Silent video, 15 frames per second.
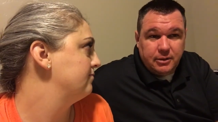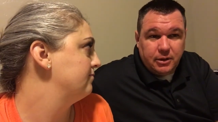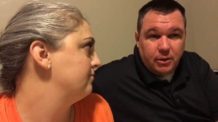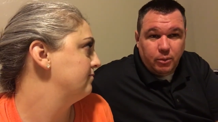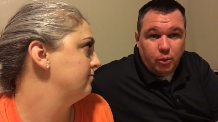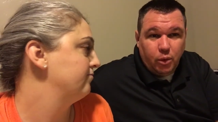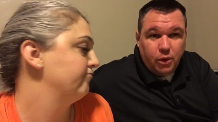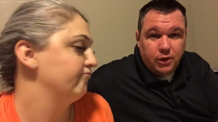Speaker 1: the
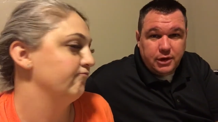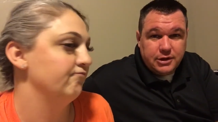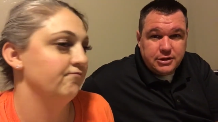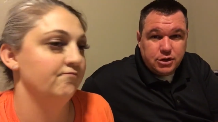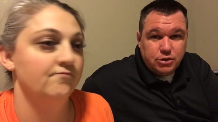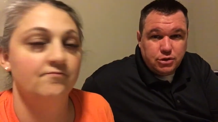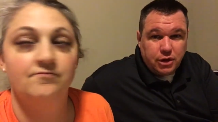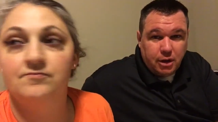ward is
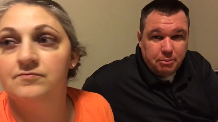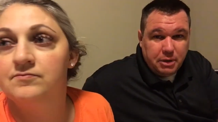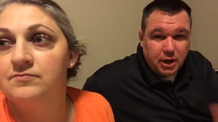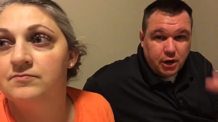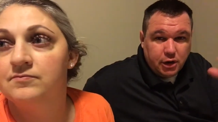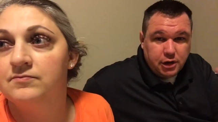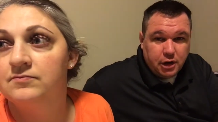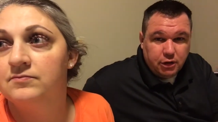usually a bigger
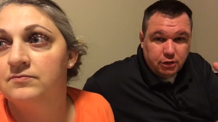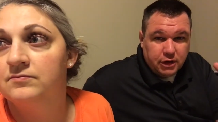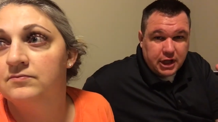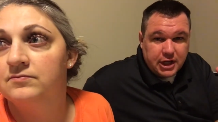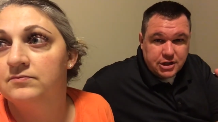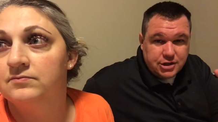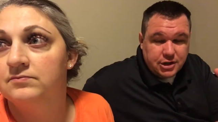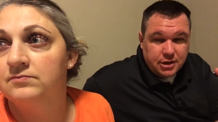
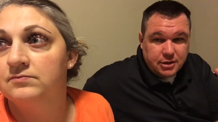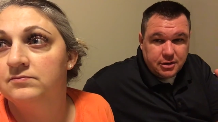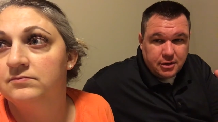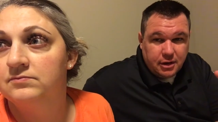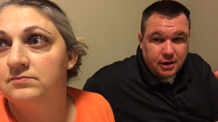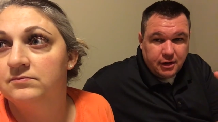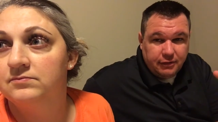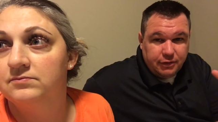congregation
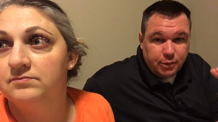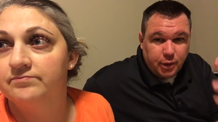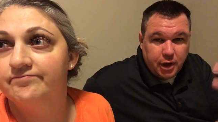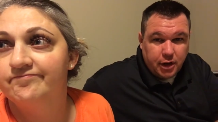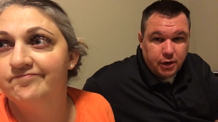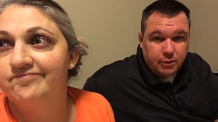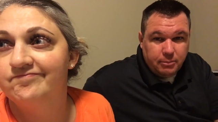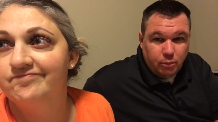of three
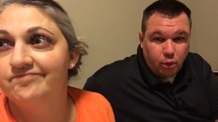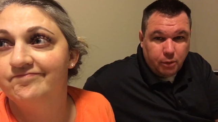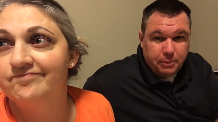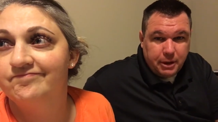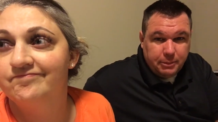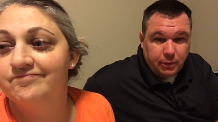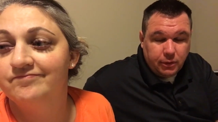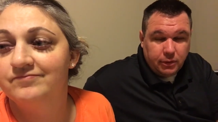hundred and more
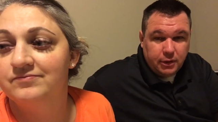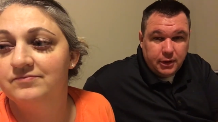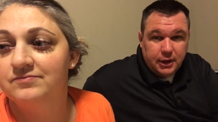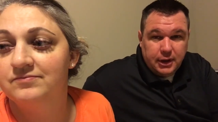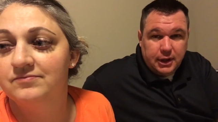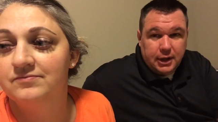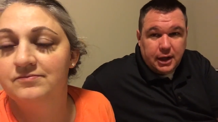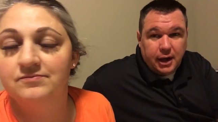people.
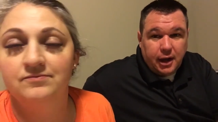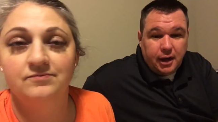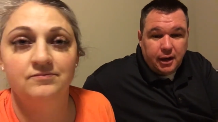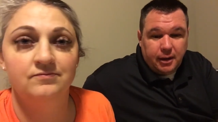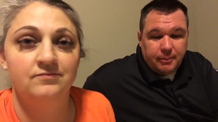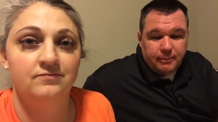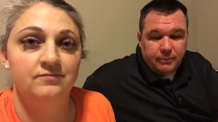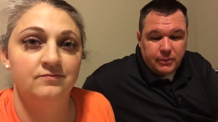
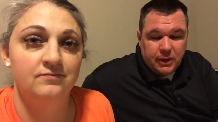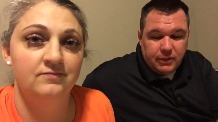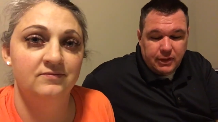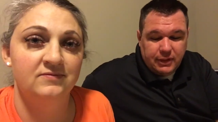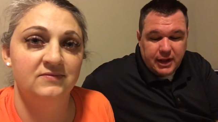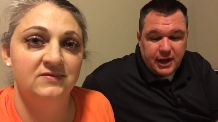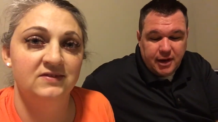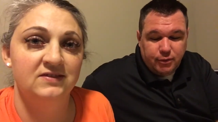Um, and then
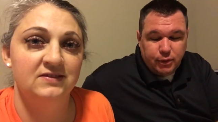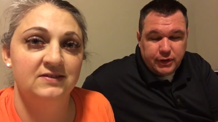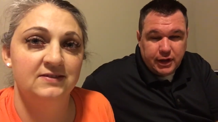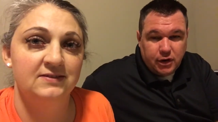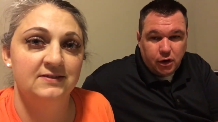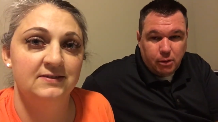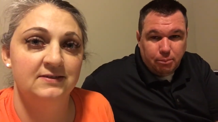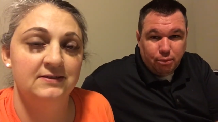they have what they
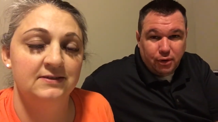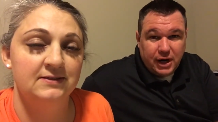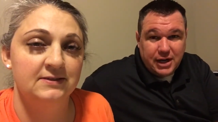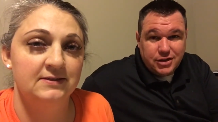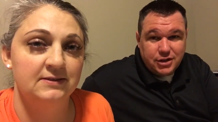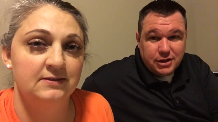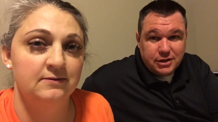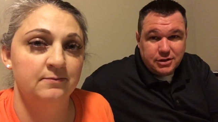call
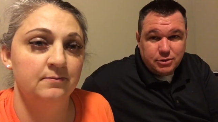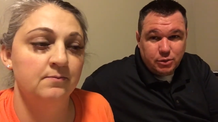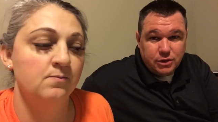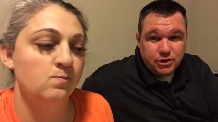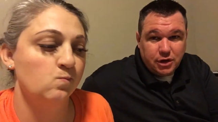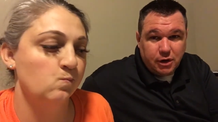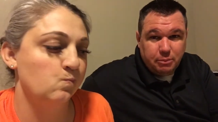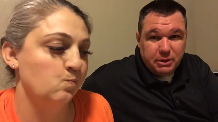branches, which are